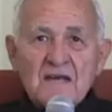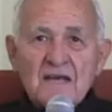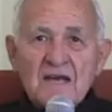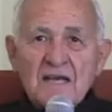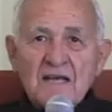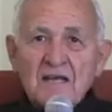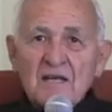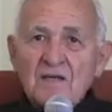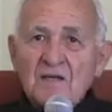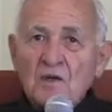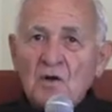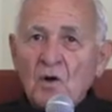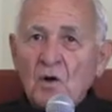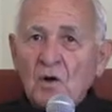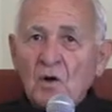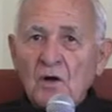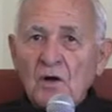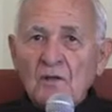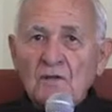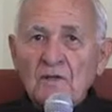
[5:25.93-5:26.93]
I got a
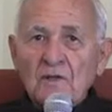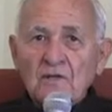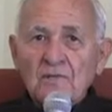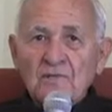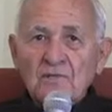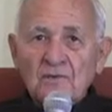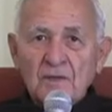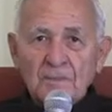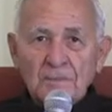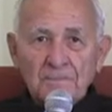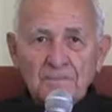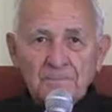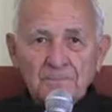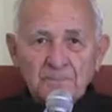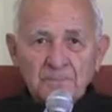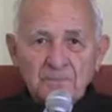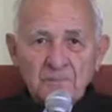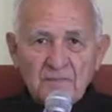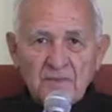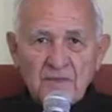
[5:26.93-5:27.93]
call from
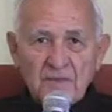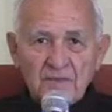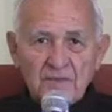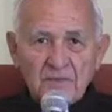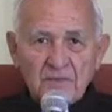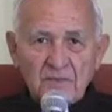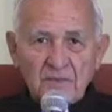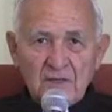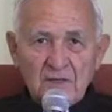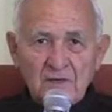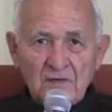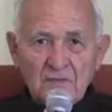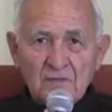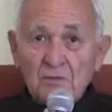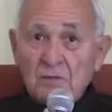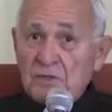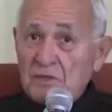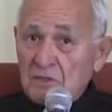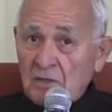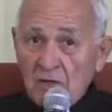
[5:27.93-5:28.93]

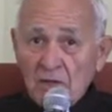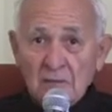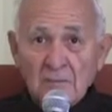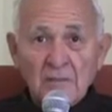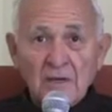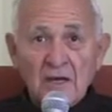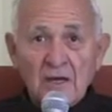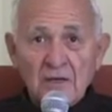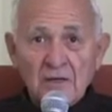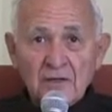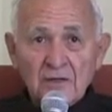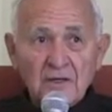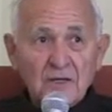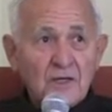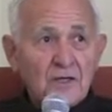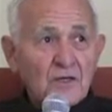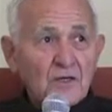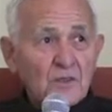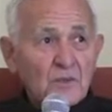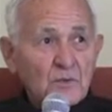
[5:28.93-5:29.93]
Chris Hartmeyer,
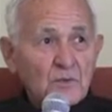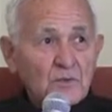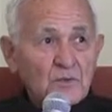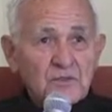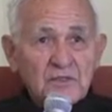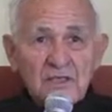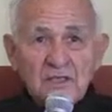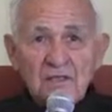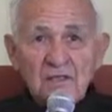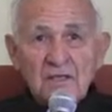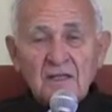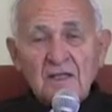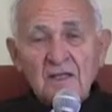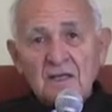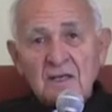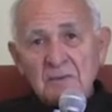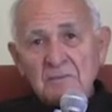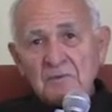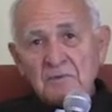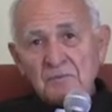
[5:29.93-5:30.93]
who said,
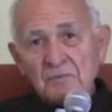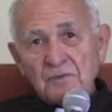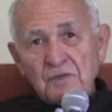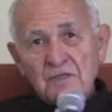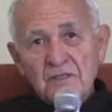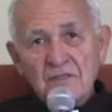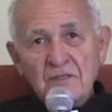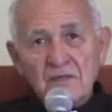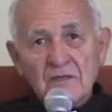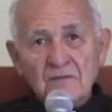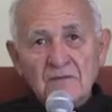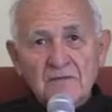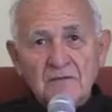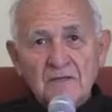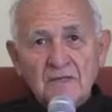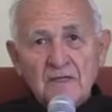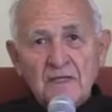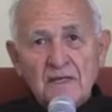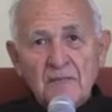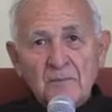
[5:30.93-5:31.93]
"Come to Fresno
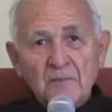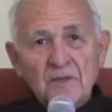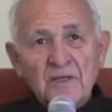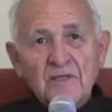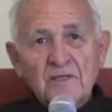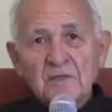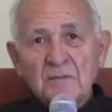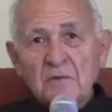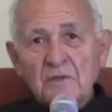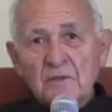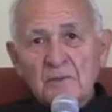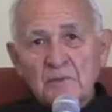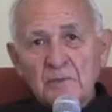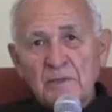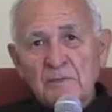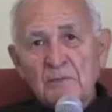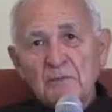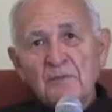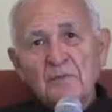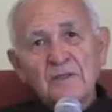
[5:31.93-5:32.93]
and bring some other
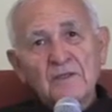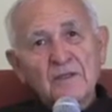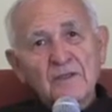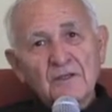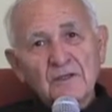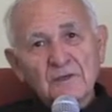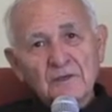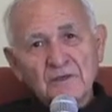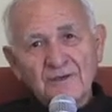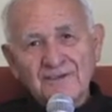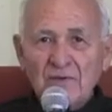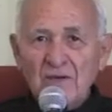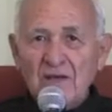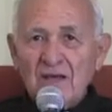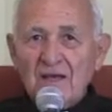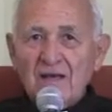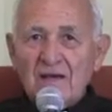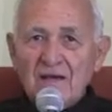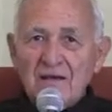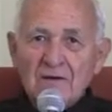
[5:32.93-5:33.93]
people with you."
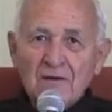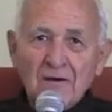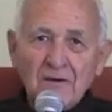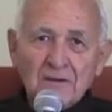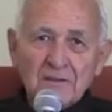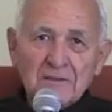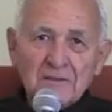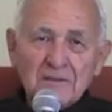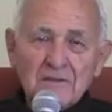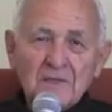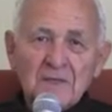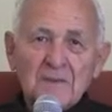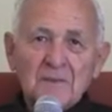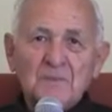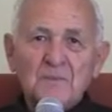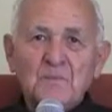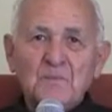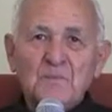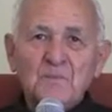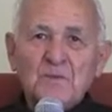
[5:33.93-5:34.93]
I called
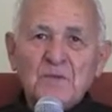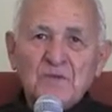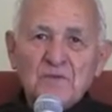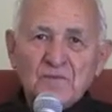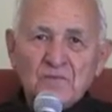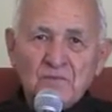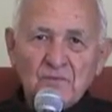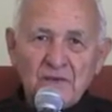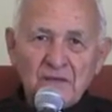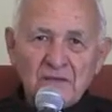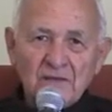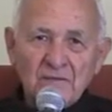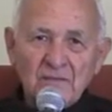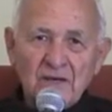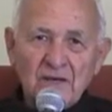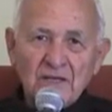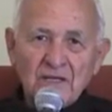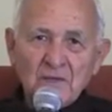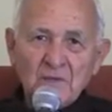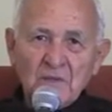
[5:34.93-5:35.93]
a priest friend of
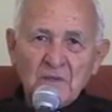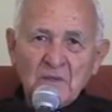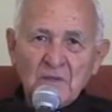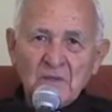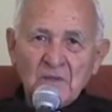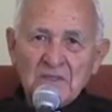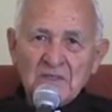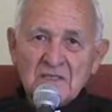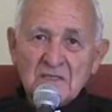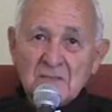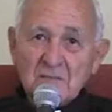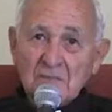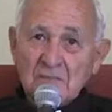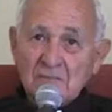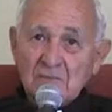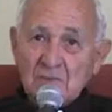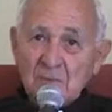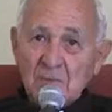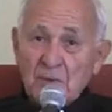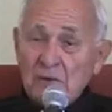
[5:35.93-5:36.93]
mine who was at
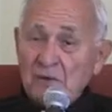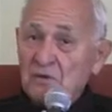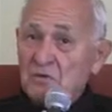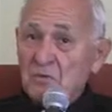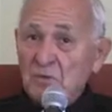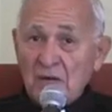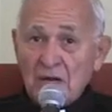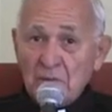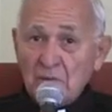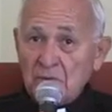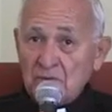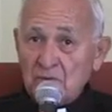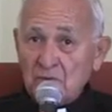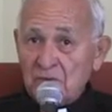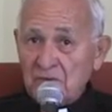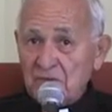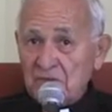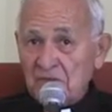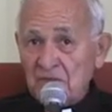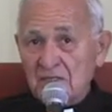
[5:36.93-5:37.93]
the parish where I was
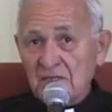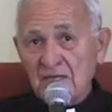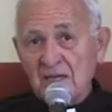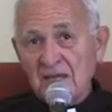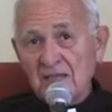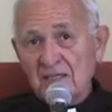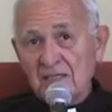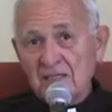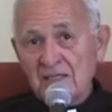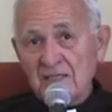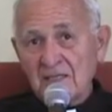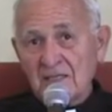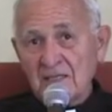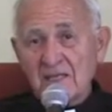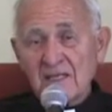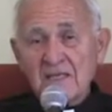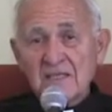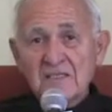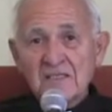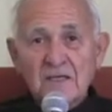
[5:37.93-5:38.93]
first assigned in
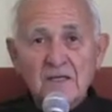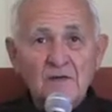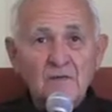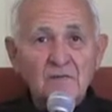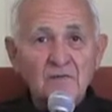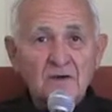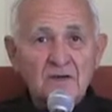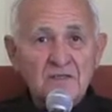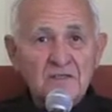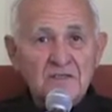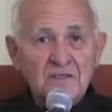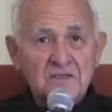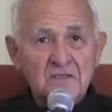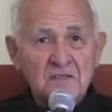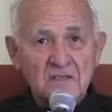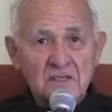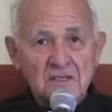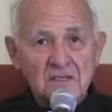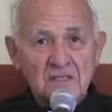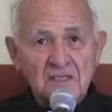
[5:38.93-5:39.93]
St. Alphonsus
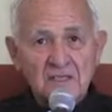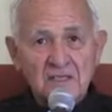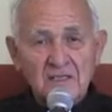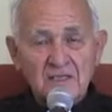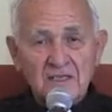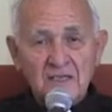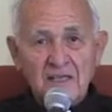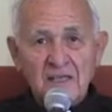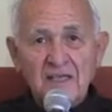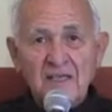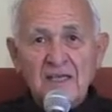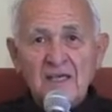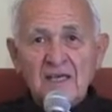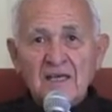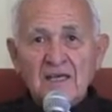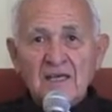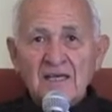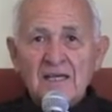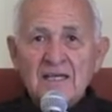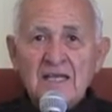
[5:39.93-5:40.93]
in East LA,
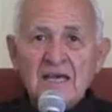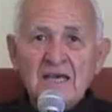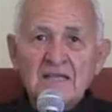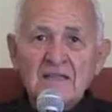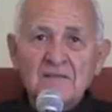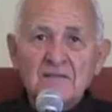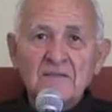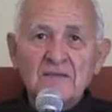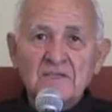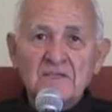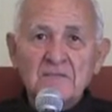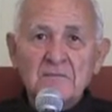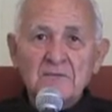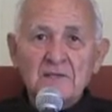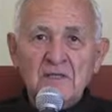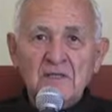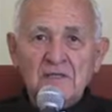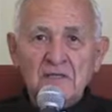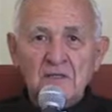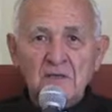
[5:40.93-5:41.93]
and he had the
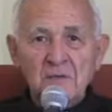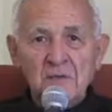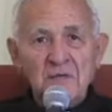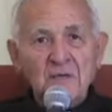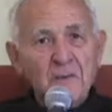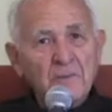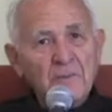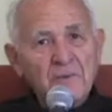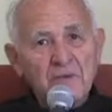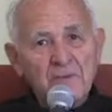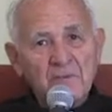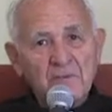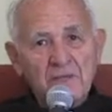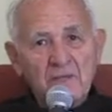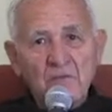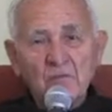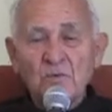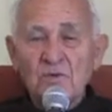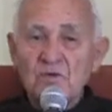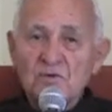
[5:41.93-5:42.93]
flexibility to accompany
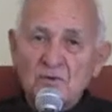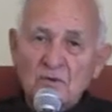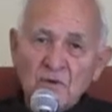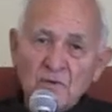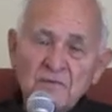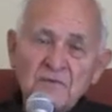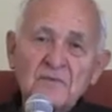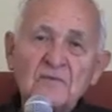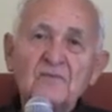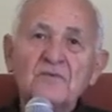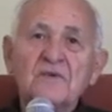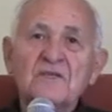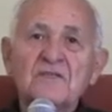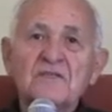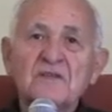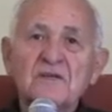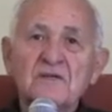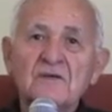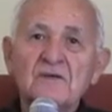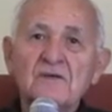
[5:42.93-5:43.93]
me. We drove to
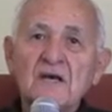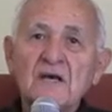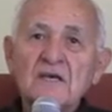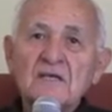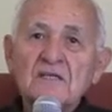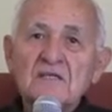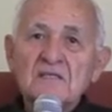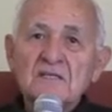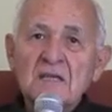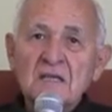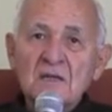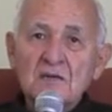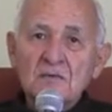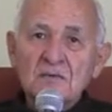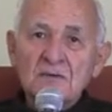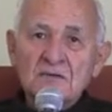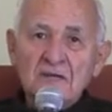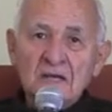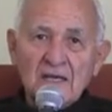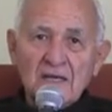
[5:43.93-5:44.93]
Fresno, stayed
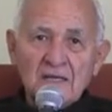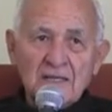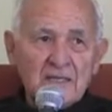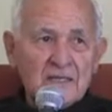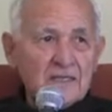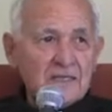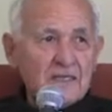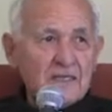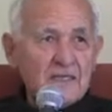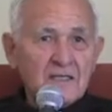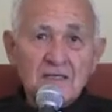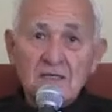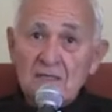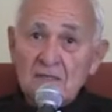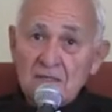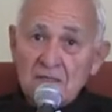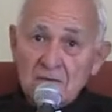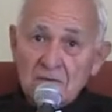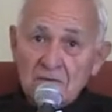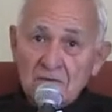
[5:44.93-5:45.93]
overnight at the
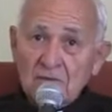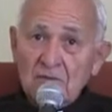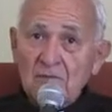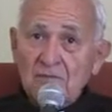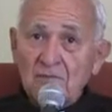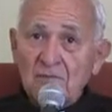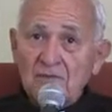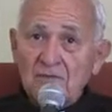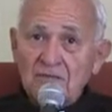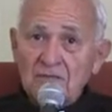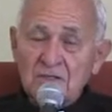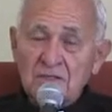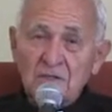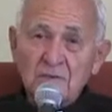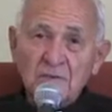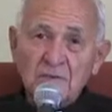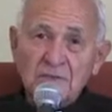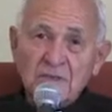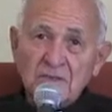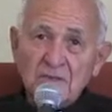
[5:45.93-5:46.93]
cathedral in Fresno
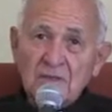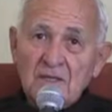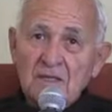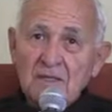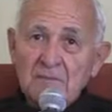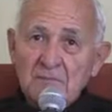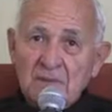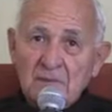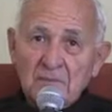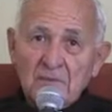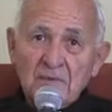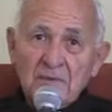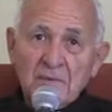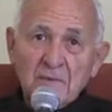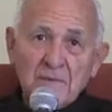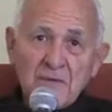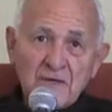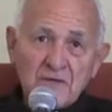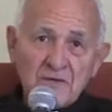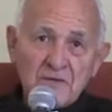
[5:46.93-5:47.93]
with a member of the
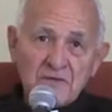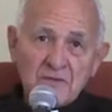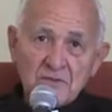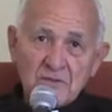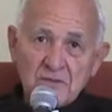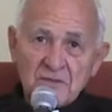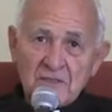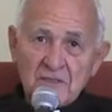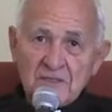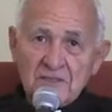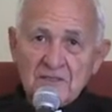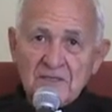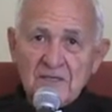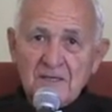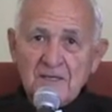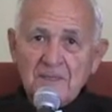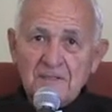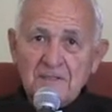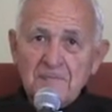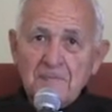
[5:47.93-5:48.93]
Padres
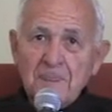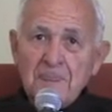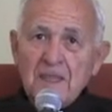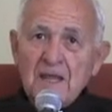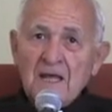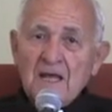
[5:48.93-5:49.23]
organization,